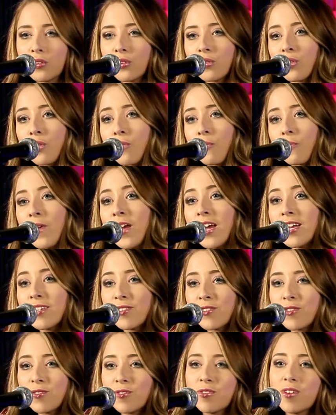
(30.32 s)
you don't
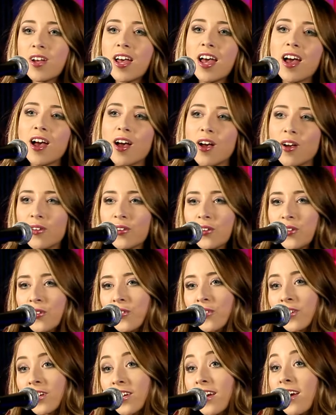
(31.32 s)
mess around.
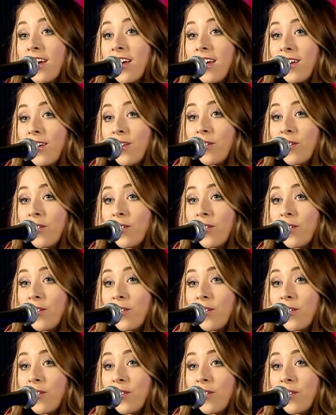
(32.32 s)
You're cut